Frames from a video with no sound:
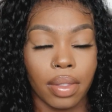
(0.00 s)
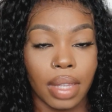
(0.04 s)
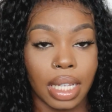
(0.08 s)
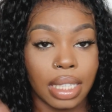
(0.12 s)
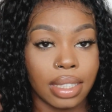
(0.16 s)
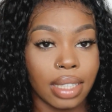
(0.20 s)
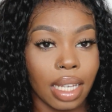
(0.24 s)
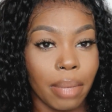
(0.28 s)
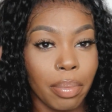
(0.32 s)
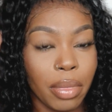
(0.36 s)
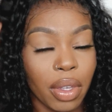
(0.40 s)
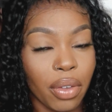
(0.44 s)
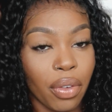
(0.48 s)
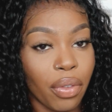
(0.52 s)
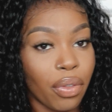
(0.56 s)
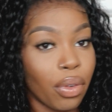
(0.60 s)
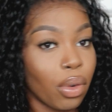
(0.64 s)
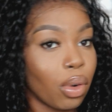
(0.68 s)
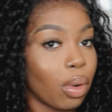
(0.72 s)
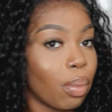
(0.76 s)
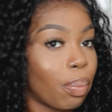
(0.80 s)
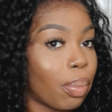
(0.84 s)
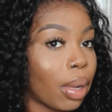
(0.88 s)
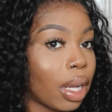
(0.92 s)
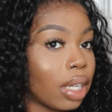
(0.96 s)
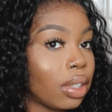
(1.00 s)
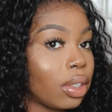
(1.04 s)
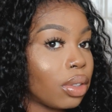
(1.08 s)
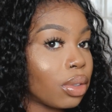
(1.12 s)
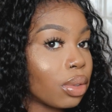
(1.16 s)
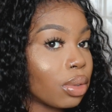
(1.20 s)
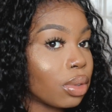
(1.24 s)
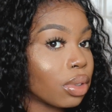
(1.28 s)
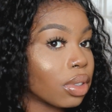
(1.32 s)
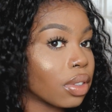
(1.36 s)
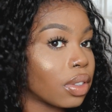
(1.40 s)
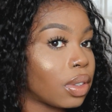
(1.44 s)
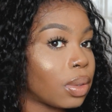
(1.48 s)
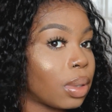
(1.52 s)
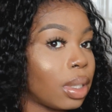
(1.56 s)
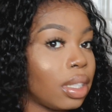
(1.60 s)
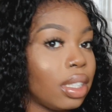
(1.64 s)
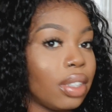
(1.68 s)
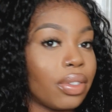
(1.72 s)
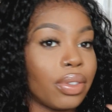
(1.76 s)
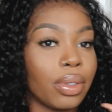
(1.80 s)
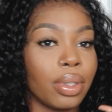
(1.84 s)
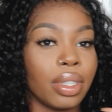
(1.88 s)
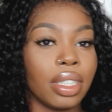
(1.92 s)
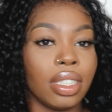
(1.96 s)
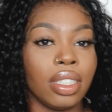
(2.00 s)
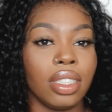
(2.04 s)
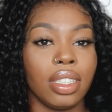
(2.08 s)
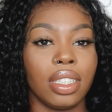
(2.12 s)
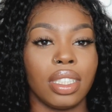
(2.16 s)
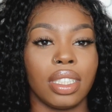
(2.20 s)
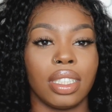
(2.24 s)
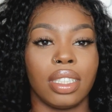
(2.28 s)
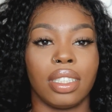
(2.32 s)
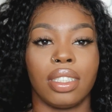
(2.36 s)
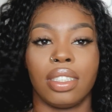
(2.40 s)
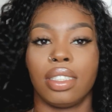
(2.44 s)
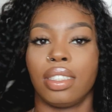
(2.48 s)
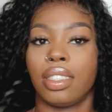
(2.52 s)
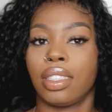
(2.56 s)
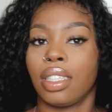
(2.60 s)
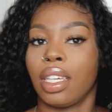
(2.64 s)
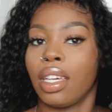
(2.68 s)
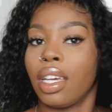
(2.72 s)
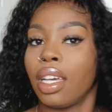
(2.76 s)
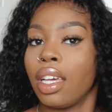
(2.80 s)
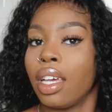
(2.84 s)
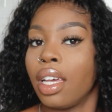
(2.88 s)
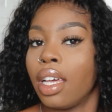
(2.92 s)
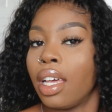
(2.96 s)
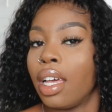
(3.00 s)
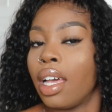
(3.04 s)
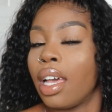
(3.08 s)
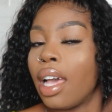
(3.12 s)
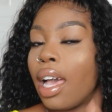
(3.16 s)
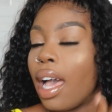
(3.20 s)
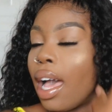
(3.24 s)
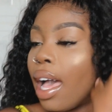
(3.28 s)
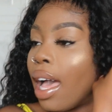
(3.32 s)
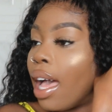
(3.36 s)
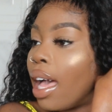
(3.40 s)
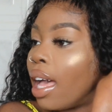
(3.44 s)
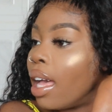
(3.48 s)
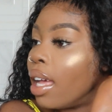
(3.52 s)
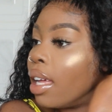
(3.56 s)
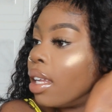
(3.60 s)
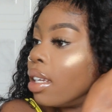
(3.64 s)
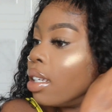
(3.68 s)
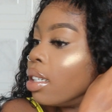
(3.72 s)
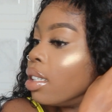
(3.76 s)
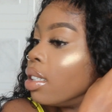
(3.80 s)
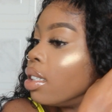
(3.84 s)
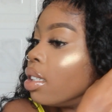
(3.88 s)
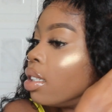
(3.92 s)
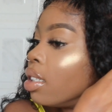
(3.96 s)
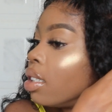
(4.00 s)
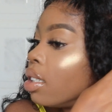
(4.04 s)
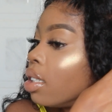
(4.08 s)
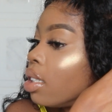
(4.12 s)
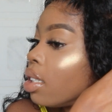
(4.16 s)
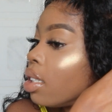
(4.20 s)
They sent me 4 bundles of 24 inches and